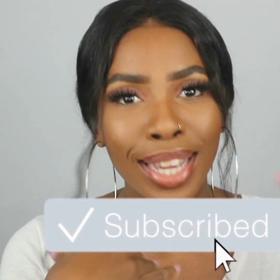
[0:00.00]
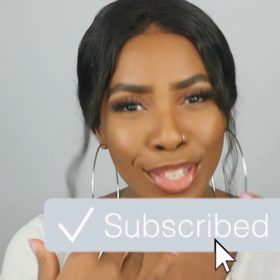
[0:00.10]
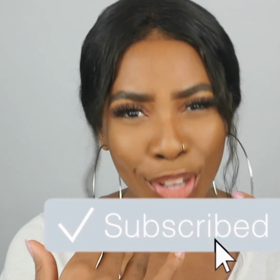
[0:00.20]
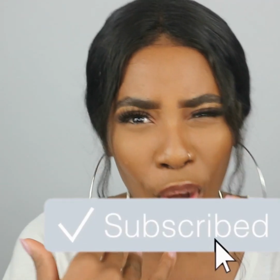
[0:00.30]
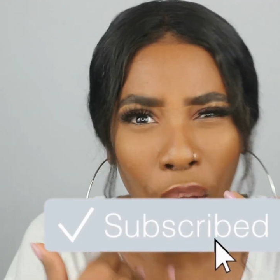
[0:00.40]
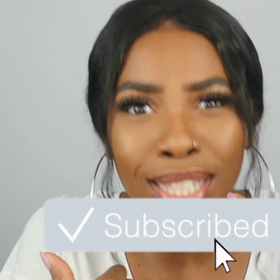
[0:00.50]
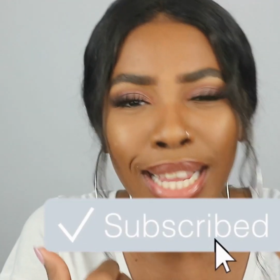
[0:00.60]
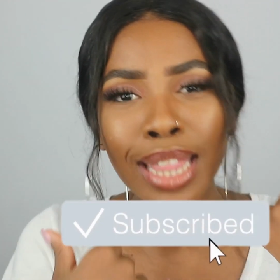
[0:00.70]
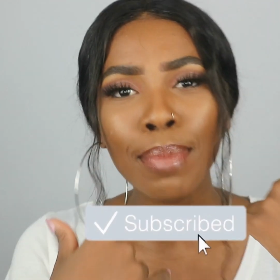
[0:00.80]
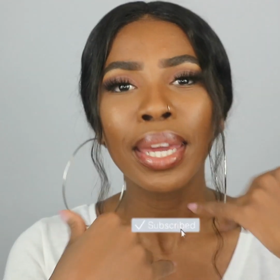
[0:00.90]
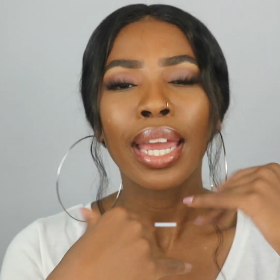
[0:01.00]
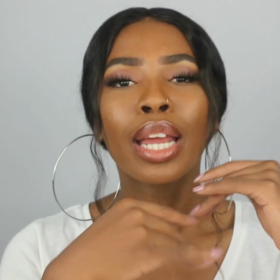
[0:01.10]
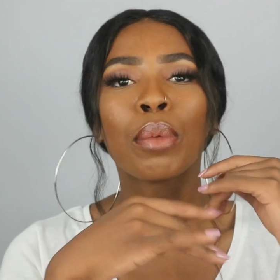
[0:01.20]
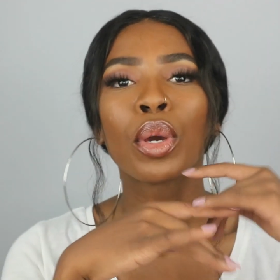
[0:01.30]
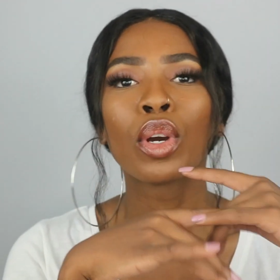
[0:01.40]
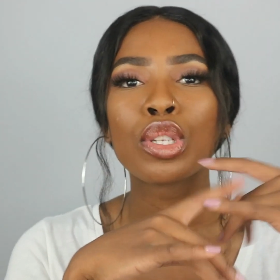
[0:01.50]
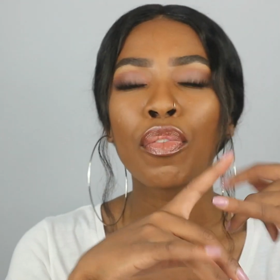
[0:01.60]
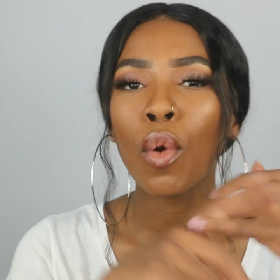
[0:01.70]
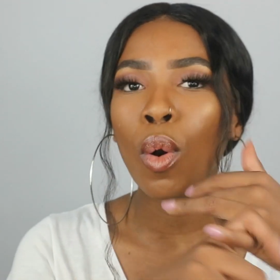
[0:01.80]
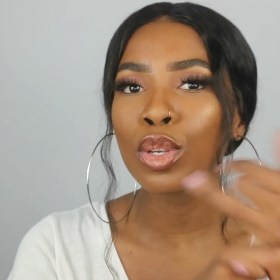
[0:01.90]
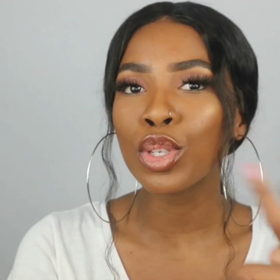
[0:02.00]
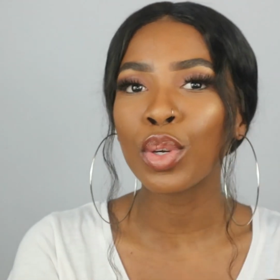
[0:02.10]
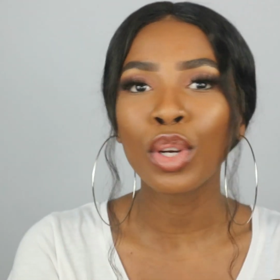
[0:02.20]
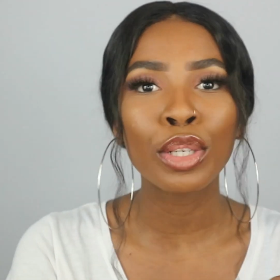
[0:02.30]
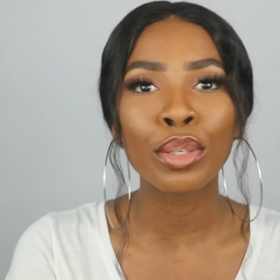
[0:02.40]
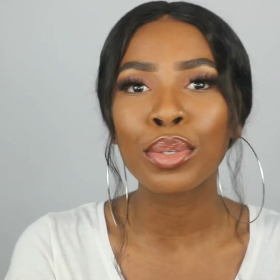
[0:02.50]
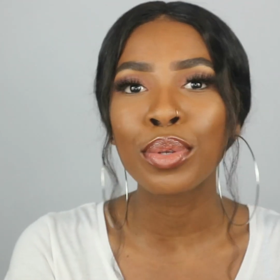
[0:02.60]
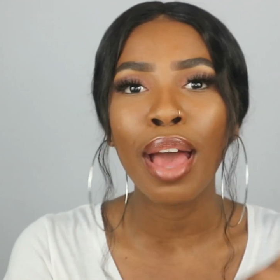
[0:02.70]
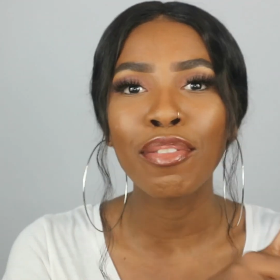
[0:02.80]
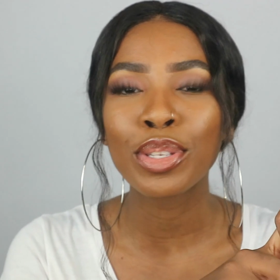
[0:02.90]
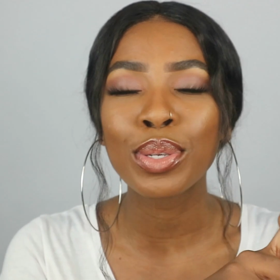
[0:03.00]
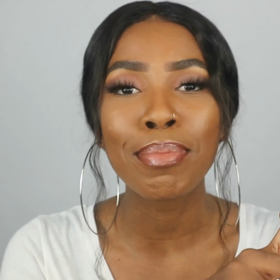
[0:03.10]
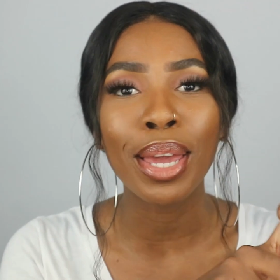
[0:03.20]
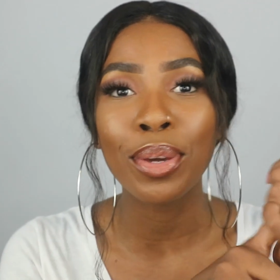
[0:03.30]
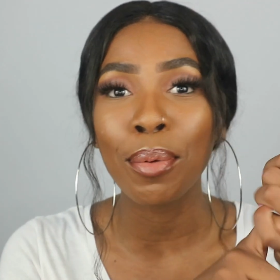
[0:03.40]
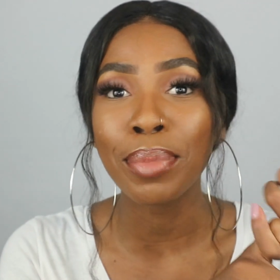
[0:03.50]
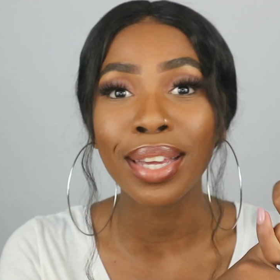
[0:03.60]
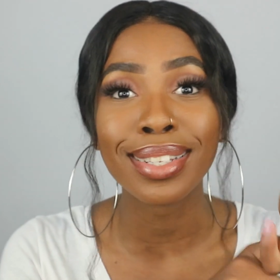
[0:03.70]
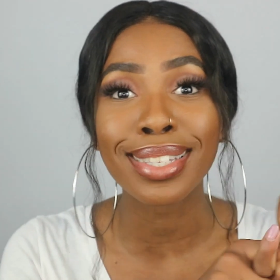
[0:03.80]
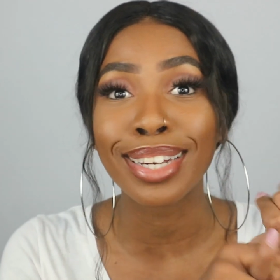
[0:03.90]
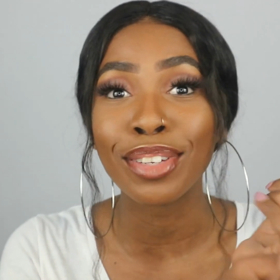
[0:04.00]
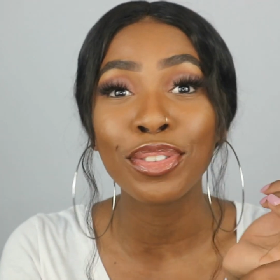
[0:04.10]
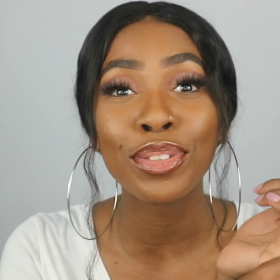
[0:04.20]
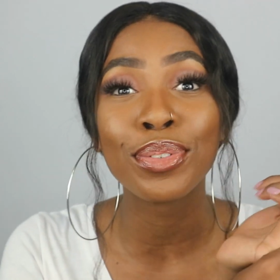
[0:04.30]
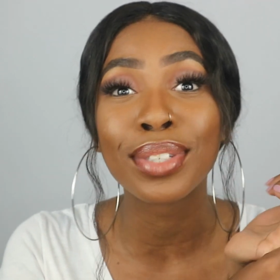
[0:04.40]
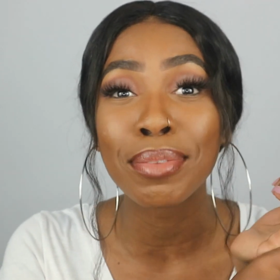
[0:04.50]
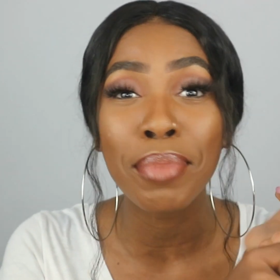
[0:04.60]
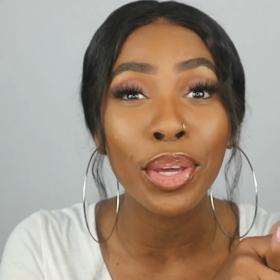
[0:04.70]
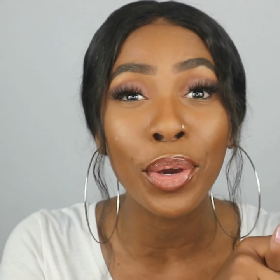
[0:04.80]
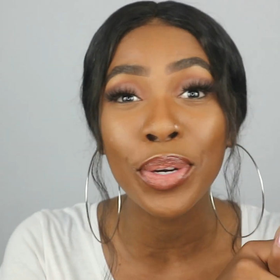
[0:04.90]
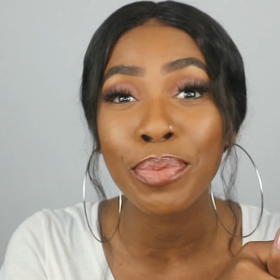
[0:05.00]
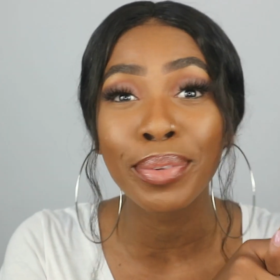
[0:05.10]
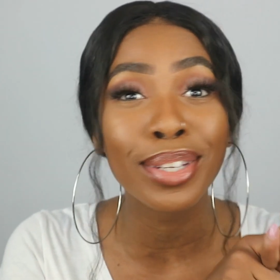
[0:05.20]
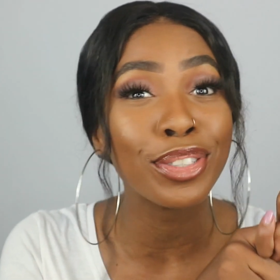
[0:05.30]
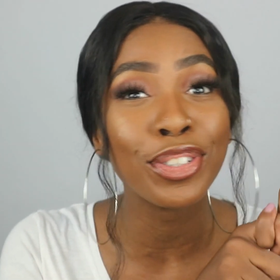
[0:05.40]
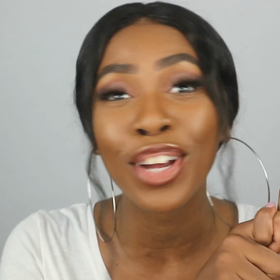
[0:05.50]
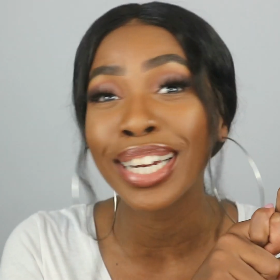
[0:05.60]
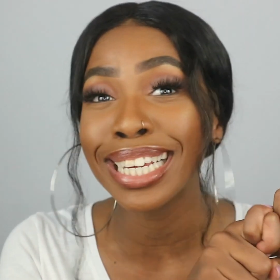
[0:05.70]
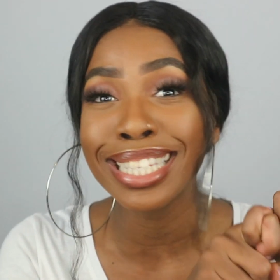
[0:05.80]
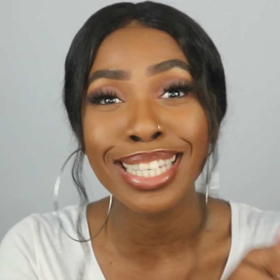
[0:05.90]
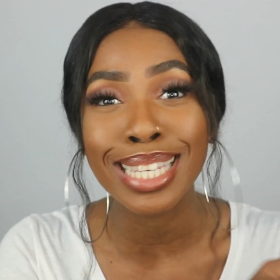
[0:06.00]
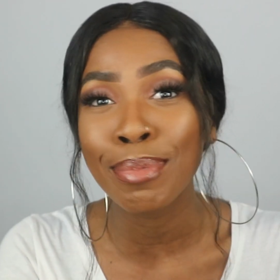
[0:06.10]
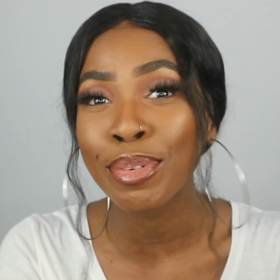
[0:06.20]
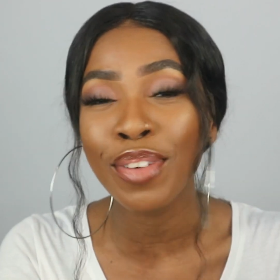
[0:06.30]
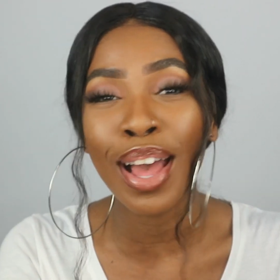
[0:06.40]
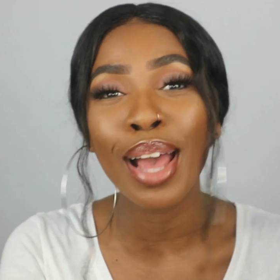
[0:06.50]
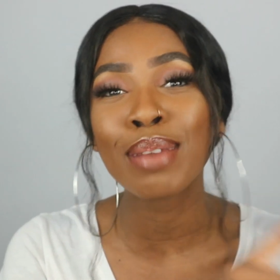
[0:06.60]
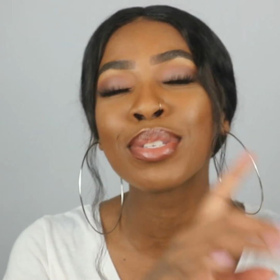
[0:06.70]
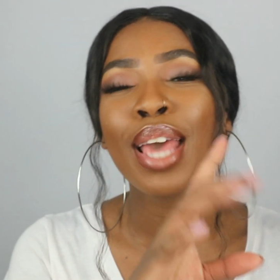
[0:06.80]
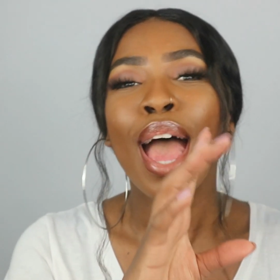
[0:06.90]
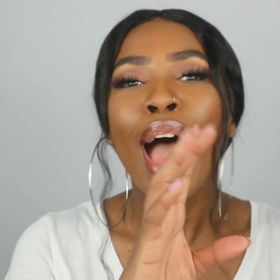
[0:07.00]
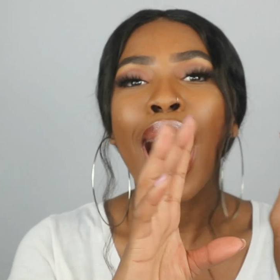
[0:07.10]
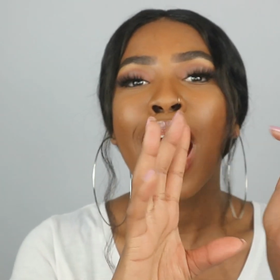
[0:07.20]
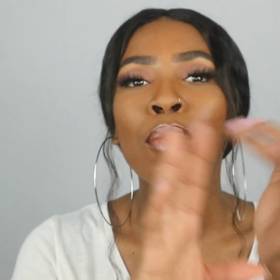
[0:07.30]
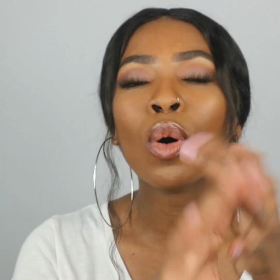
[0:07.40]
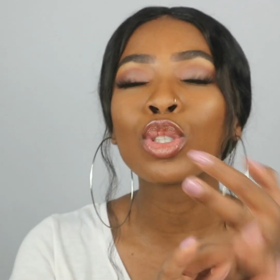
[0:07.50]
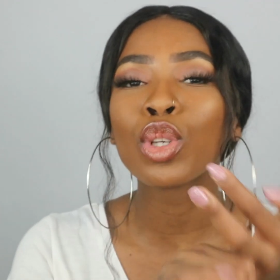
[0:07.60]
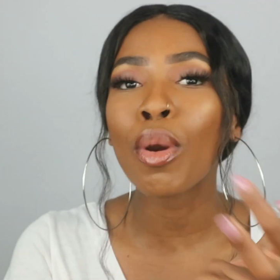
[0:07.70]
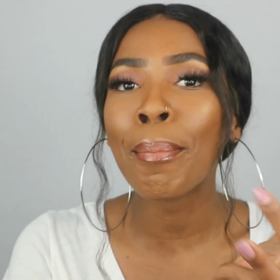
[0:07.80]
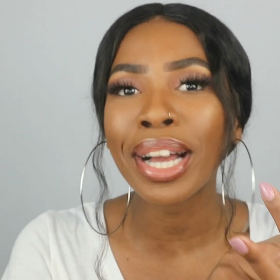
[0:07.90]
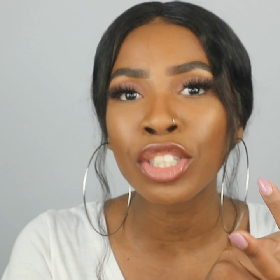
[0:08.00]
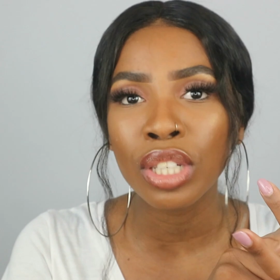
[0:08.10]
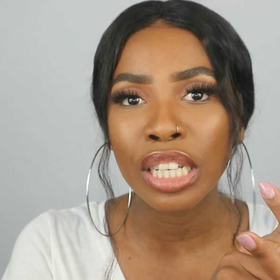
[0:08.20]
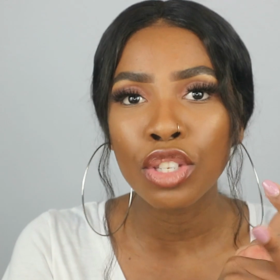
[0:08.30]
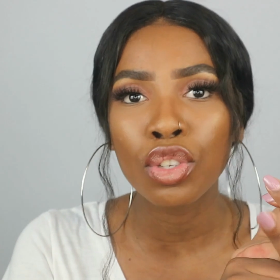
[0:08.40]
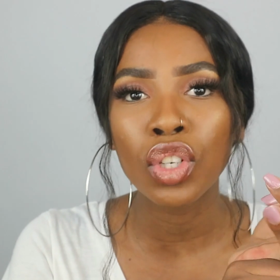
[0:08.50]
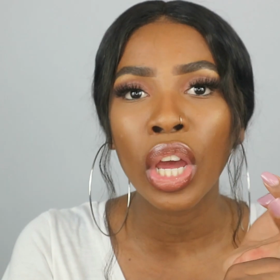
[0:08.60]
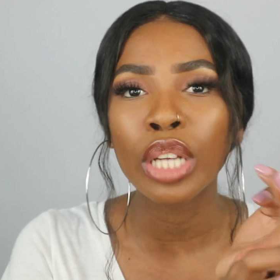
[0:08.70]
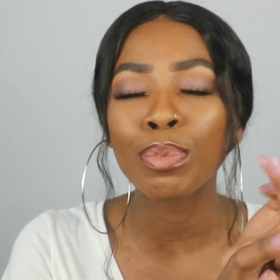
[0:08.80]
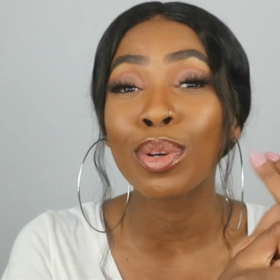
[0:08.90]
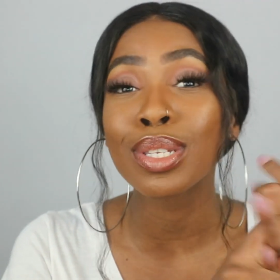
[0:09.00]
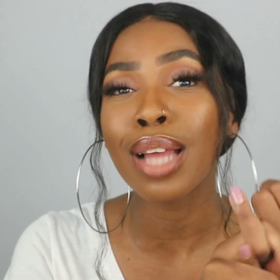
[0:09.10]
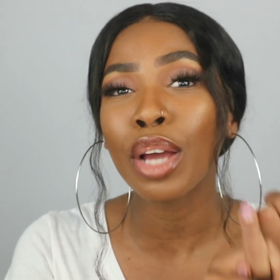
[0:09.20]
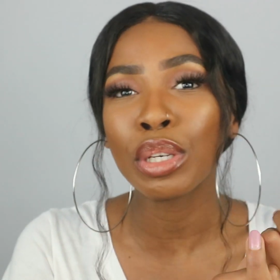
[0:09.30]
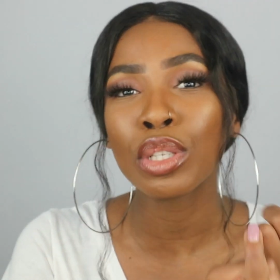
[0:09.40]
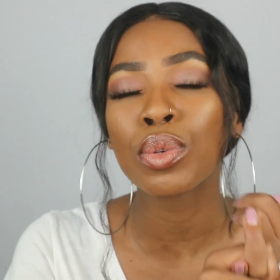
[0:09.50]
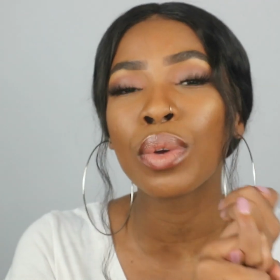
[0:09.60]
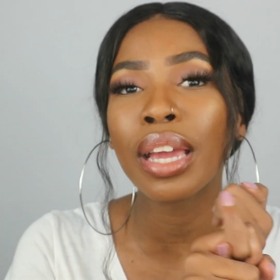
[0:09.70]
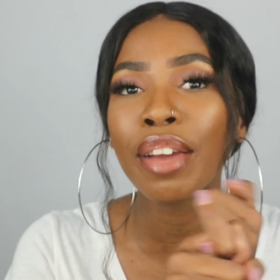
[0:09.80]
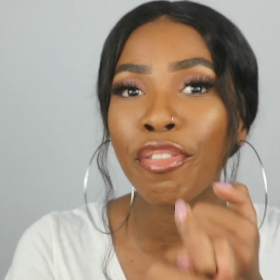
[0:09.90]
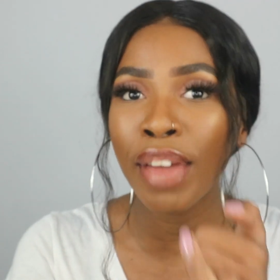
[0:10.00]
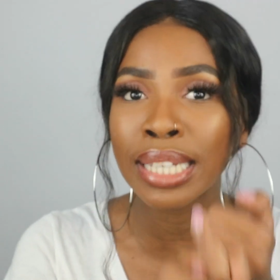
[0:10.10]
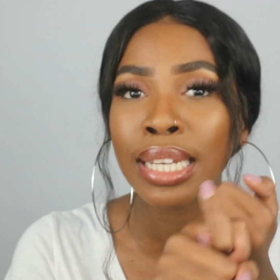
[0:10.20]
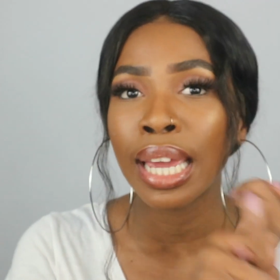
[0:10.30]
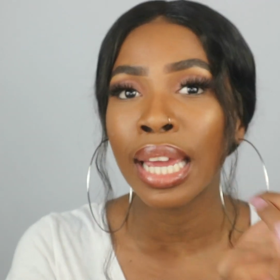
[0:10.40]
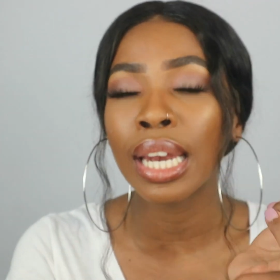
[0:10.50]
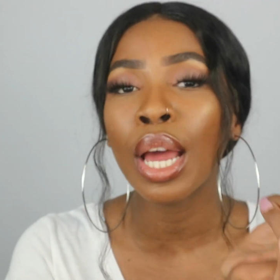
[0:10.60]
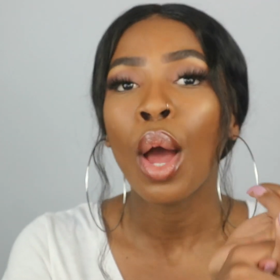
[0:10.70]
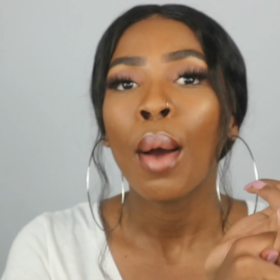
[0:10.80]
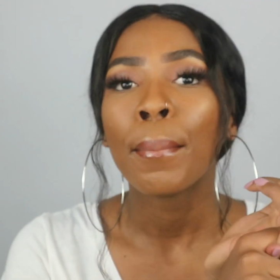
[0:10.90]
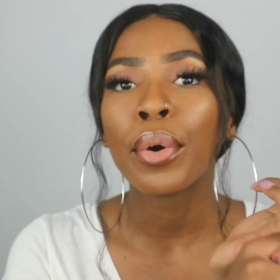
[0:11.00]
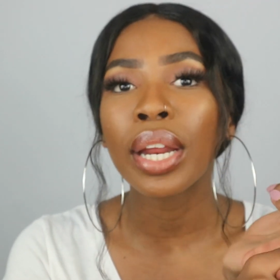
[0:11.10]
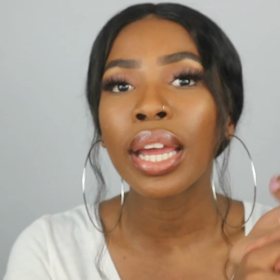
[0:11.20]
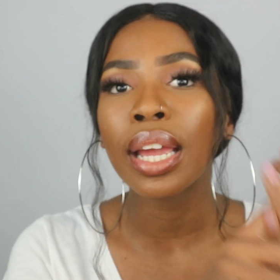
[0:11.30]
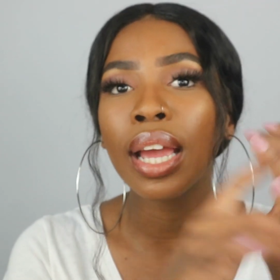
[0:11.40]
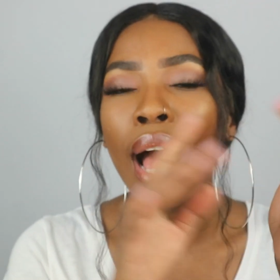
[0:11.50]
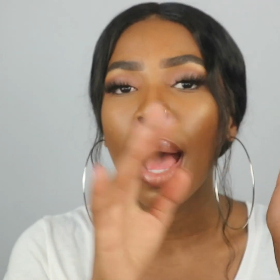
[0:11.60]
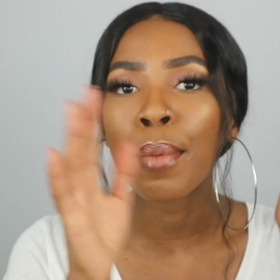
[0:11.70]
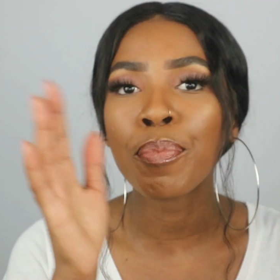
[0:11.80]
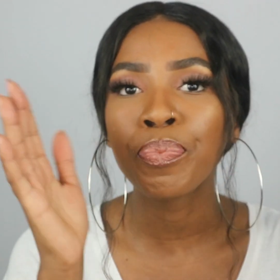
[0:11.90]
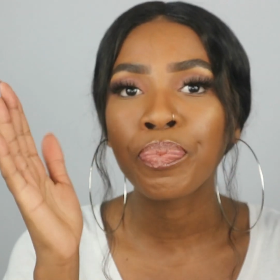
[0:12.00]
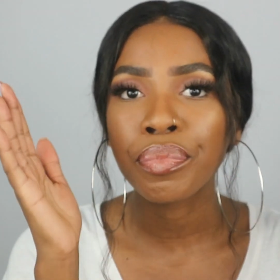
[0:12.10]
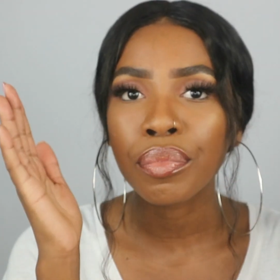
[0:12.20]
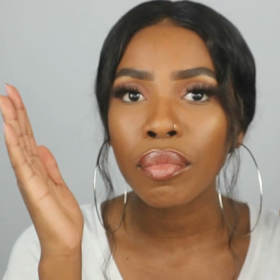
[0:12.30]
it's a lot at the beginning because of course you're not used to having to make your meals and if you didn't make your own meal you're not eating type of vibes um, also your budget needs to change because now you need to factor in putting um,